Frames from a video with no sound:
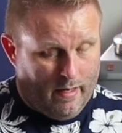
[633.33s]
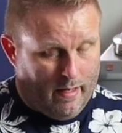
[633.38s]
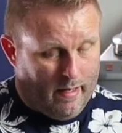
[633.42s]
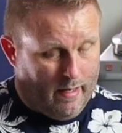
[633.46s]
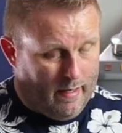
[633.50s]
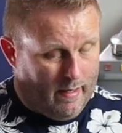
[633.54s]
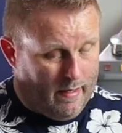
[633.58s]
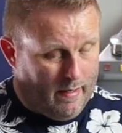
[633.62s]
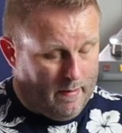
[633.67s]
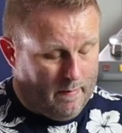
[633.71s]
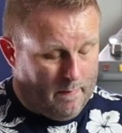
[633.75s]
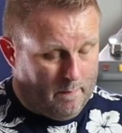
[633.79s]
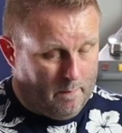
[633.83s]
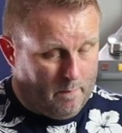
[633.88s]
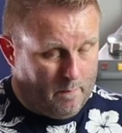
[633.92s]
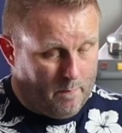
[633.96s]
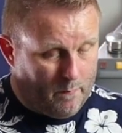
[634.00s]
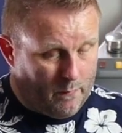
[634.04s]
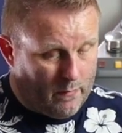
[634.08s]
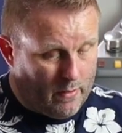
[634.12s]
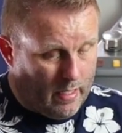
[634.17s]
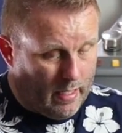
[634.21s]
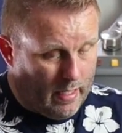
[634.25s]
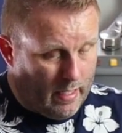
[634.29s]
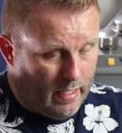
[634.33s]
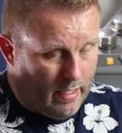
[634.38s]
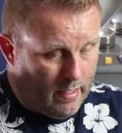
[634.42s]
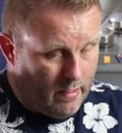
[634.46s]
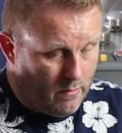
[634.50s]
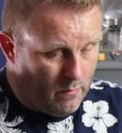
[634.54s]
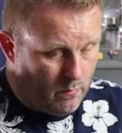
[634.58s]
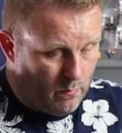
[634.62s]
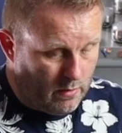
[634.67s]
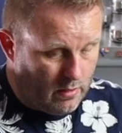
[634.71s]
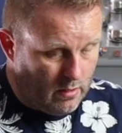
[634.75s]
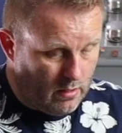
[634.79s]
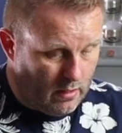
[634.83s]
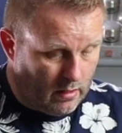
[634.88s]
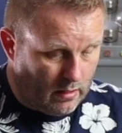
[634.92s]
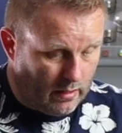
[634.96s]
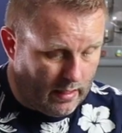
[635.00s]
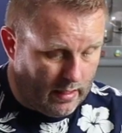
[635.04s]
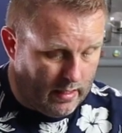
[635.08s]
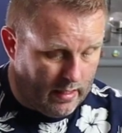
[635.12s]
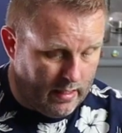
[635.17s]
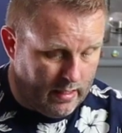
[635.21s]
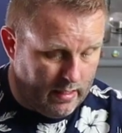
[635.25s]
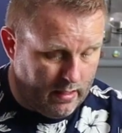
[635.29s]
Um, and we did
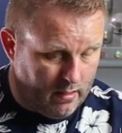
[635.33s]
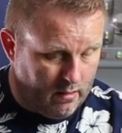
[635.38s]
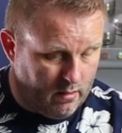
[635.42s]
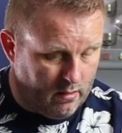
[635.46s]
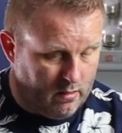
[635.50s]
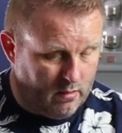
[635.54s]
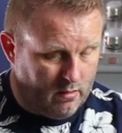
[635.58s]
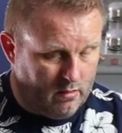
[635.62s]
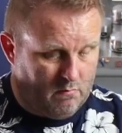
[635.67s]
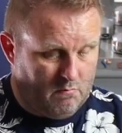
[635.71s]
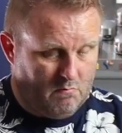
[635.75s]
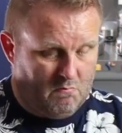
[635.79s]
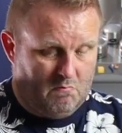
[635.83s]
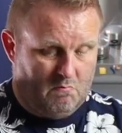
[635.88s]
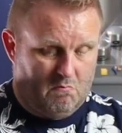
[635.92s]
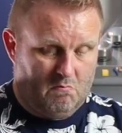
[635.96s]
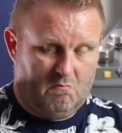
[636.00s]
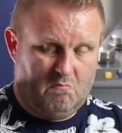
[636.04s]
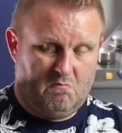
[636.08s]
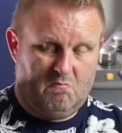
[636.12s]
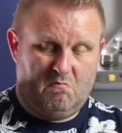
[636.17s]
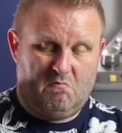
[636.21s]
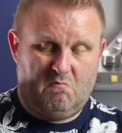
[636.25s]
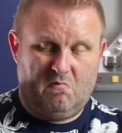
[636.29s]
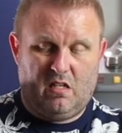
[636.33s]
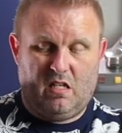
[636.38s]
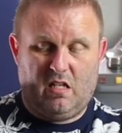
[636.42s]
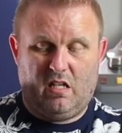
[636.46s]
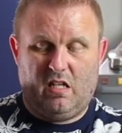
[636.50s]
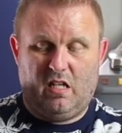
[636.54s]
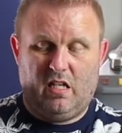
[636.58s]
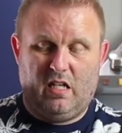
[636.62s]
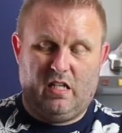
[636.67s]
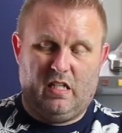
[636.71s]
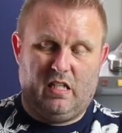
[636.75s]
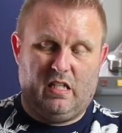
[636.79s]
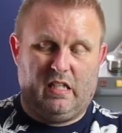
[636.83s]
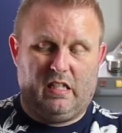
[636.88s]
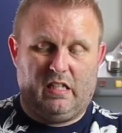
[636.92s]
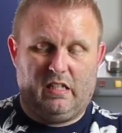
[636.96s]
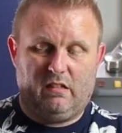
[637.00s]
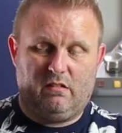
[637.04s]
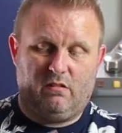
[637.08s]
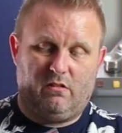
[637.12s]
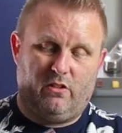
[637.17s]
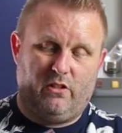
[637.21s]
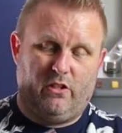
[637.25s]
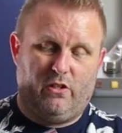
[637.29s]
get uh,
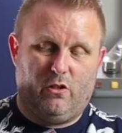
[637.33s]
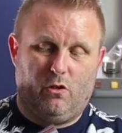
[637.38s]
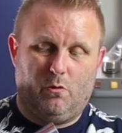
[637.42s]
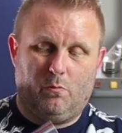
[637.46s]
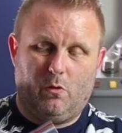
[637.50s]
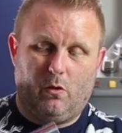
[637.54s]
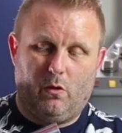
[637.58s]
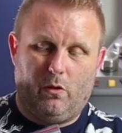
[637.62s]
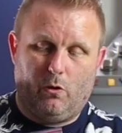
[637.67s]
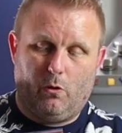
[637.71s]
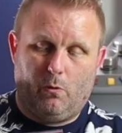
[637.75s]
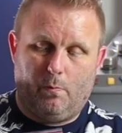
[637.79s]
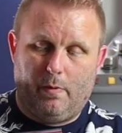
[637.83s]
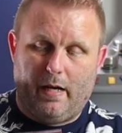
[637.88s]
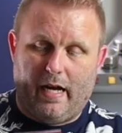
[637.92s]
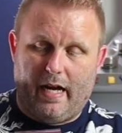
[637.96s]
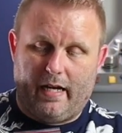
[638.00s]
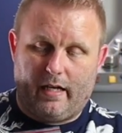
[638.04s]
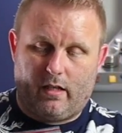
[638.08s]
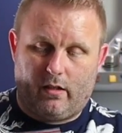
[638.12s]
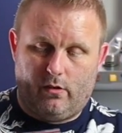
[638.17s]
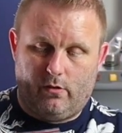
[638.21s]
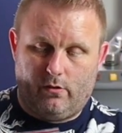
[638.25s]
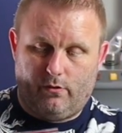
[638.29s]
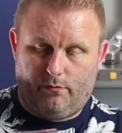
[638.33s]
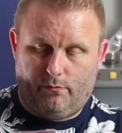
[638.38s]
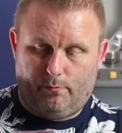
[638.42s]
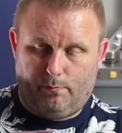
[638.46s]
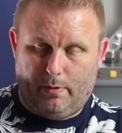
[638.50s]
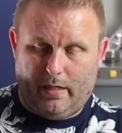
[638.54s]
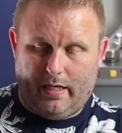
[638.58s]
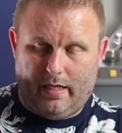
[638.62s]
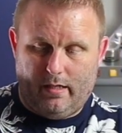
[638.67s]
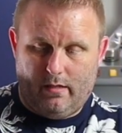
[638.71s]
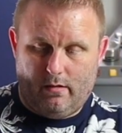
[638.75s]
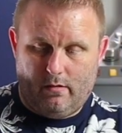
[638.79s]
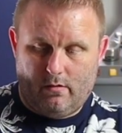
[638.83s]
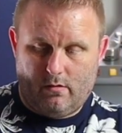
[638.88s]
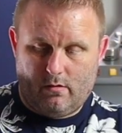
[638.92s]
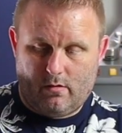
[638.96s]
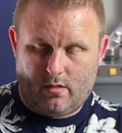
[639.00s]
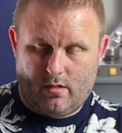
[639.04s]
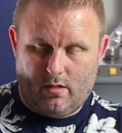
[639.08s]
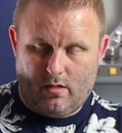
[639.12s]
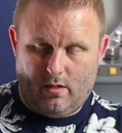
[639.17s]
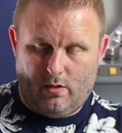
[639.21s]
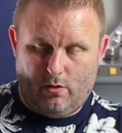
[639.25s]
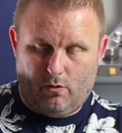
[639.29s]
your normal little bag of
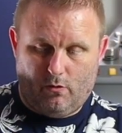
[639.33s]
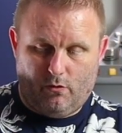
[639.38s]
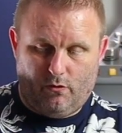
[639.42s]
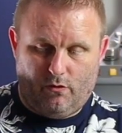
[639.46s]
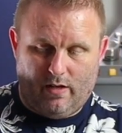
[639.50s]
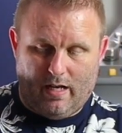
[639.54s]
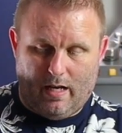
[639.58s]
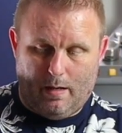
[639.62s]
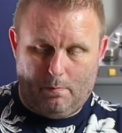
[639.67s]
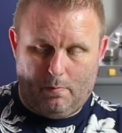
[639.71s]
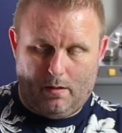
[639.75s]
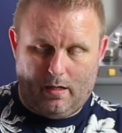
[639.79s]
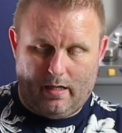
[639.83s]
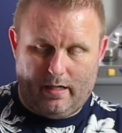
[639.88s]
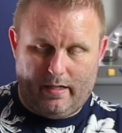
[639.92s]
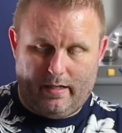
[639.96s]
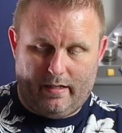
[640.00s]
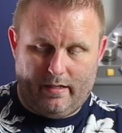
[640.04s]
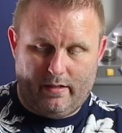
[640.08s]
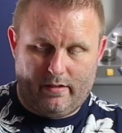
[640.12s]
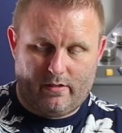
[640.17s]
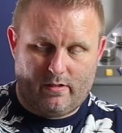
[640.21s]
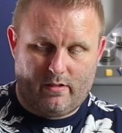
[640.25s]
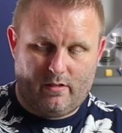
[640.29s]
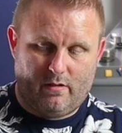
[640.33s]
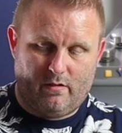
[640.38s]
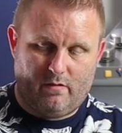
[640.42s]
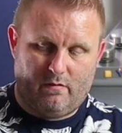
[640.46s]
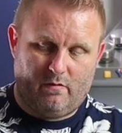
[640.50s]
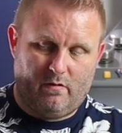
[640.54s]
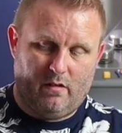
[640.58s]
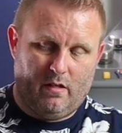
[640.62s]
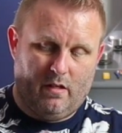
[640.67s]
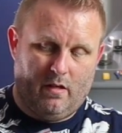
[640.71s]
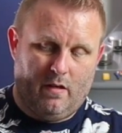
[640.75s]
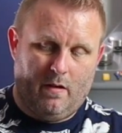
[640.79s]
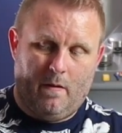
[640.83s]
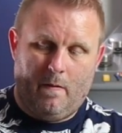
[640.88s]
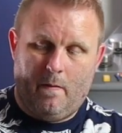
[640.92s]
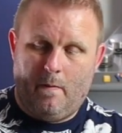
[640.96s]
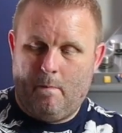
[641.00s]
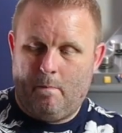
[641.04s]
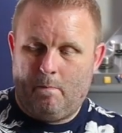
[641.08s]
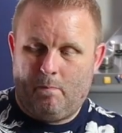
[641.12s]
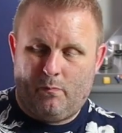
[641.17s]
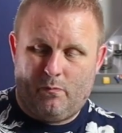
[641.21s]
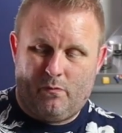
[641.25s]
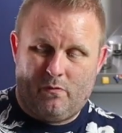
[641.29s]
pins and little flat plates and
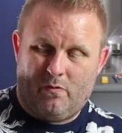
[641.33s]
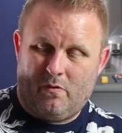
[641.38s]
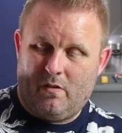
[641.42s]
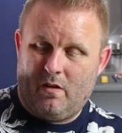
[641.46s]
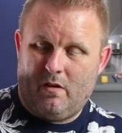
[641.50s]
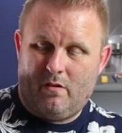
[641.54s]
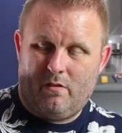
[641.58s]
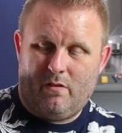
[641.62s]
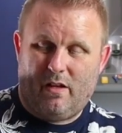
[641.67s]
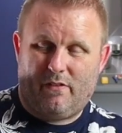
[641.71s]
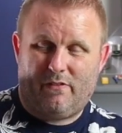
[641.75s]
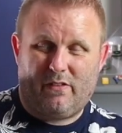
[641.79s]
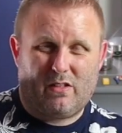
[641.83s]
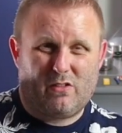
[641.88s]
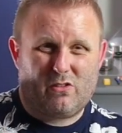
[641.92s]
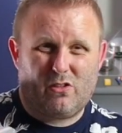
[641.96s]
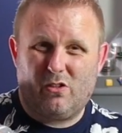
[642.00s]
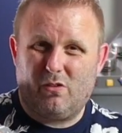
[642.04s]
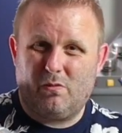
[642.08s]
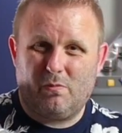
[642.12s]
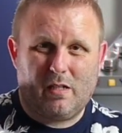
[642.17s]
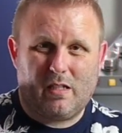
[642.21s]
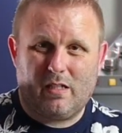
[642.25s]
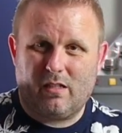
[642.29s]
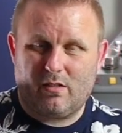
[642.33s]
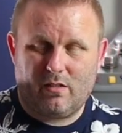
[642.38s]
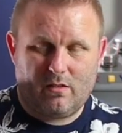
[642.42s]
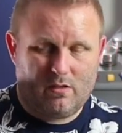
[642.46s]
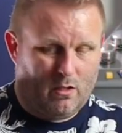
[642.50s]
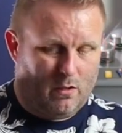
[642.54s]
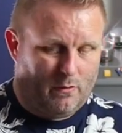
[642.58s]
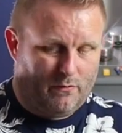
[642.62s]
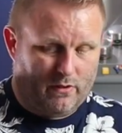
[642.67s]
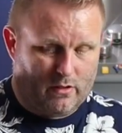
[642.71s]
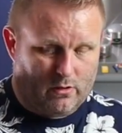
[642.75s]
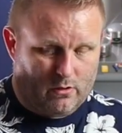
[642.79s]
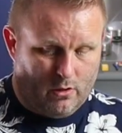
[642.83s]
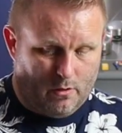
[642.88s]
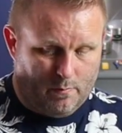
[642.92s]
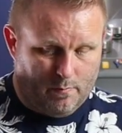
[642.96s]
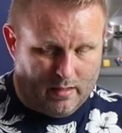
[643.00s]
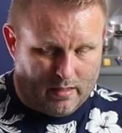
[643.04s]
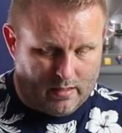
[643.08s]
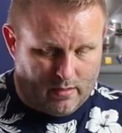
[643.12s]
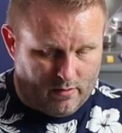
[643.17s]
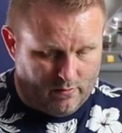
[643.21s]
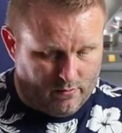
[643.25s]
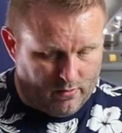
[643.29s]
nothing too mass- nothing too
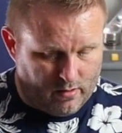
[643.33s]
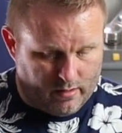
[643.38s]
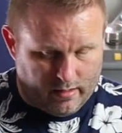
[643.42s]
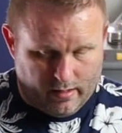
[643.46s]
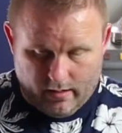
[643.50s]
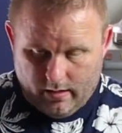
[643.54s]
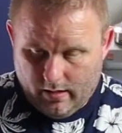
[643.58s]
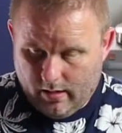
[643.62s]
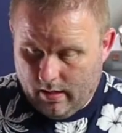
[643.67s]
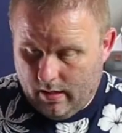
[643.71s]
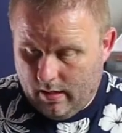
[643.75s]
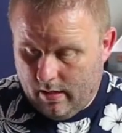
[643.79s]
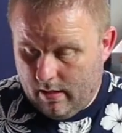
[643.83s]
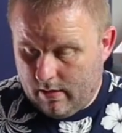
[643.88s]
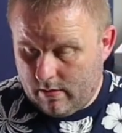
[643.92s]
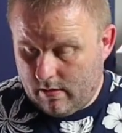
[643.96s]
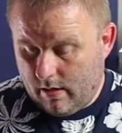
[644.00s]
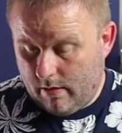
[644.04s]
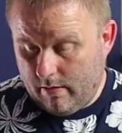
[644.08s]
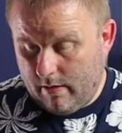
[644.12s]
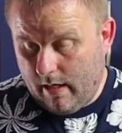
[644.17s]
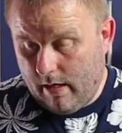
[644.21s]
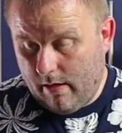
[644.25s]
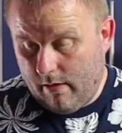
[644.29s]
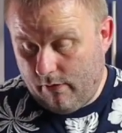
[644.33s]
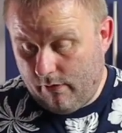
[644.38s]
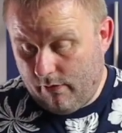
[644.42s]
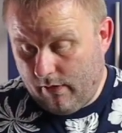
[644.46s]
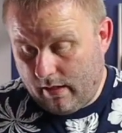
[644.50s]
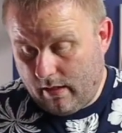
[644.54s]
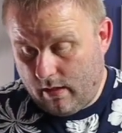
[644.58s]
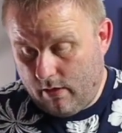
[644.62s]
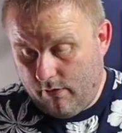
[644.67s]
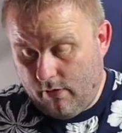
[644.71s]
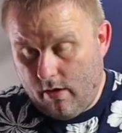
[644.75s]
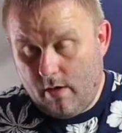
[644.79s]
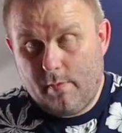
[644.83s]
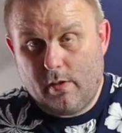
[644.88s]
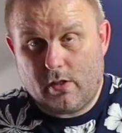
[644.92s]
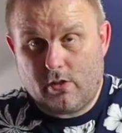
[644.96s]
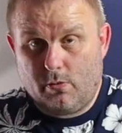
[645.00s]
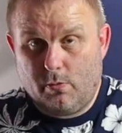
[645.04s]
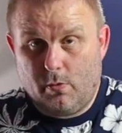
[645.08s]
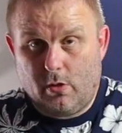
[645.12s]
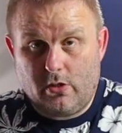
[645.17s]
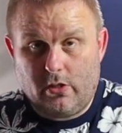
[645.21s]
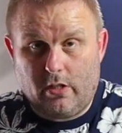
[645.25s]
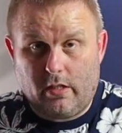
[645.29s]
massive on that. So yeah, thank you very much
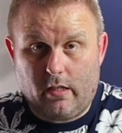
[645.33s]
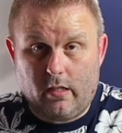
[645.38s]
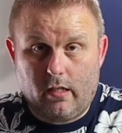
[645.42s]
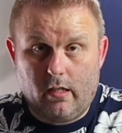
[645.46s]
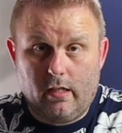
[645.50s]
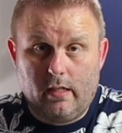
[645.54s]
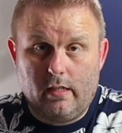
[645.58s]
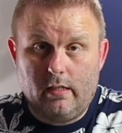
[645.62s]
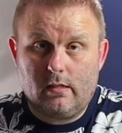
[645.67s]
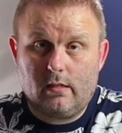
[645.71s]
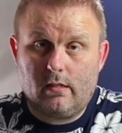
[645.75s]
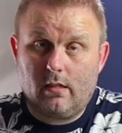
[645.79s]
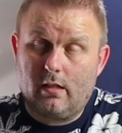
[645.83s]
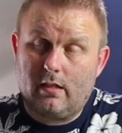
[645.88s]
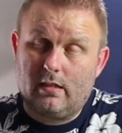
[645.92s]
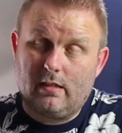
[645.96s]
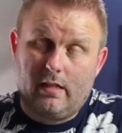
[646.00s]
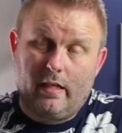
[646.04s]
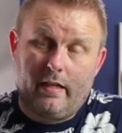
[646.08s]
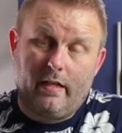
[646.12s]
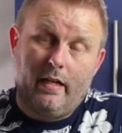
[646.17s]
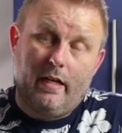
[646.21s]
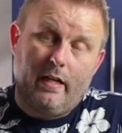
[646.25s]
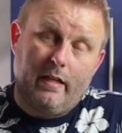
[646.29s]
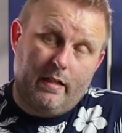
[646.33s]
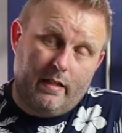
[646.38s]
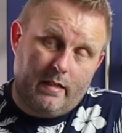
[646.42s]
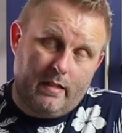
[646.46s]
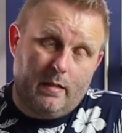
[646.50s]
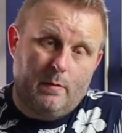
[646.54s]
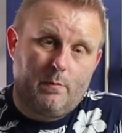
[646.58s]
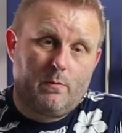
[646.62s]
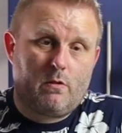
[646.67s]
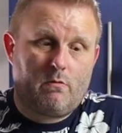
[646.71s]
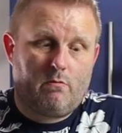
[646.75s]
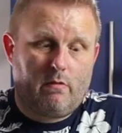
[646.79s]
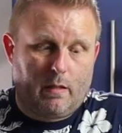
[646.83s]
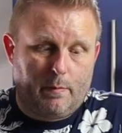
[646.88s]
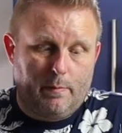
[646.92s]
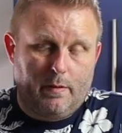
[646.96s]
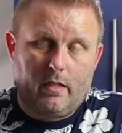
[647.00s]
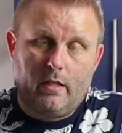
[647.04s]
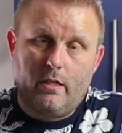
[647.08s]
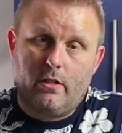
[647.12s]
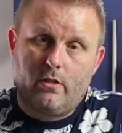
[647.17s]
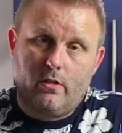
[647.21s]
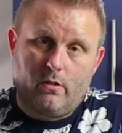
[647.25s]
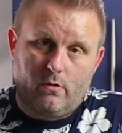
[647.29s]
for watching, guys. Like I say, any tips,
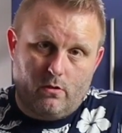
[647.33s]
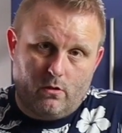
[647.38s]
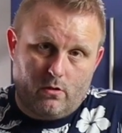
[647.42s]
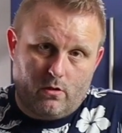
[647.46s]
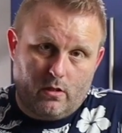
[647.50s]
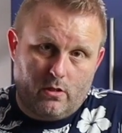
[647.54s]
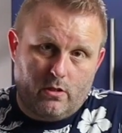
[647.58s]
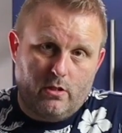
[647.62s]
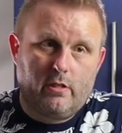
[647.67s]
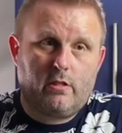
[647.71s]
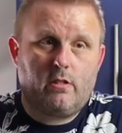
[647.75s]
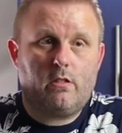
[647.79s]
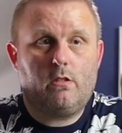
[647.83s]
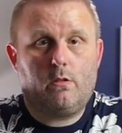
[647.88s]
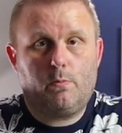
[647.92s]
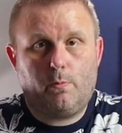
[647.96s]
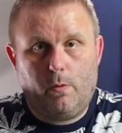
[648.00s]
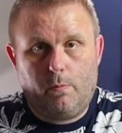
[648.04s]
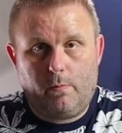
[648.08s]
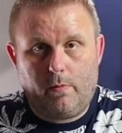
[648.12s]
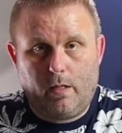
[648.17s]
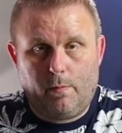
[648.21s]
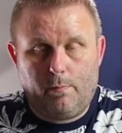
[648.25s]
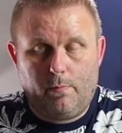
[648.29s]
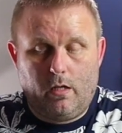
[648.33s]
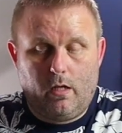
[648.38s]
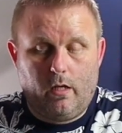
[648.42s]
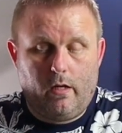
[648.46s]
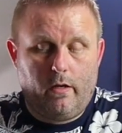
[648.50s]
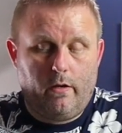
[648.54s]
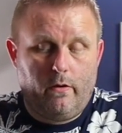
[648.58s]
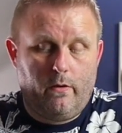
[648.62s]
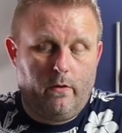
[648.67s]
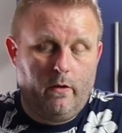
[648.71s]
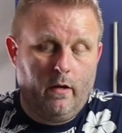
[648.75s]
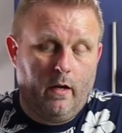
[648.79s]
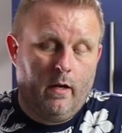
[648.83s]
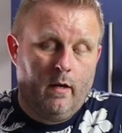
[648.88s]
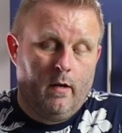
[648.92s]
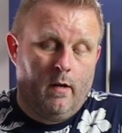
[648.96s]
recommendations, or suggestions, put them down below.